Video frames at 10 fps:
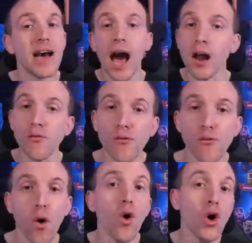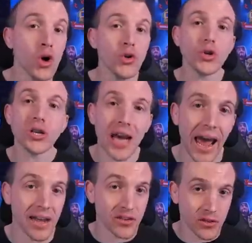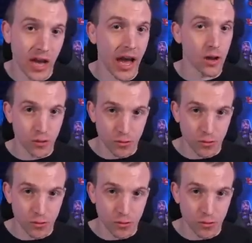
and 400 extra health